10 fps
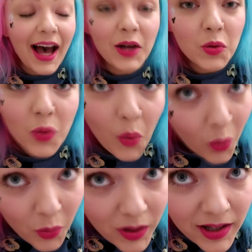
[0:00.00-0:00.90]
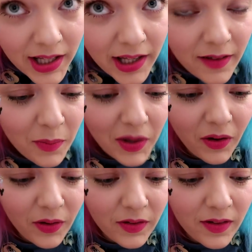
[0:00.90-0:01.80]
I don't own one of these
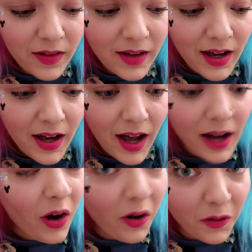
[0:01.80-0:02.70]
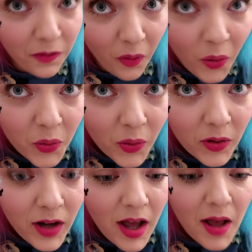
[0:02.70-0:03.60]
because I can't afford
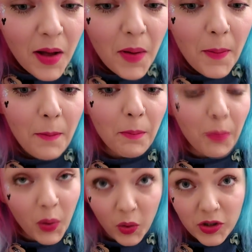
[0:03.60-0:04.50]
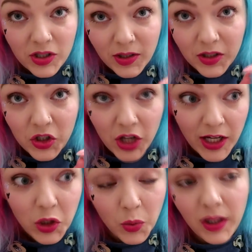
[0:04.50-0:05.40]
one, but
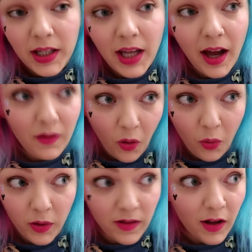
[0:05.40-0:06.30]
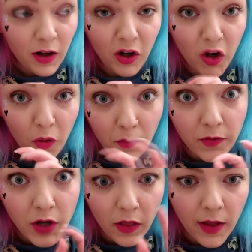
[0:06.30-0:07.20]
genuinely have always
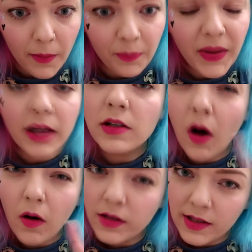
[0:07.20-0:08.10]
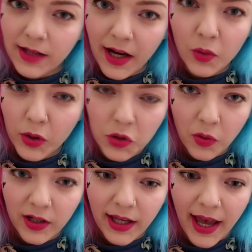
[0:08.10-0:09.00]
loved them and can't decide which
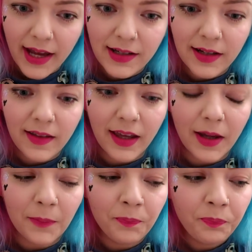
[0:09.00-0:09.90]
one to get. It's like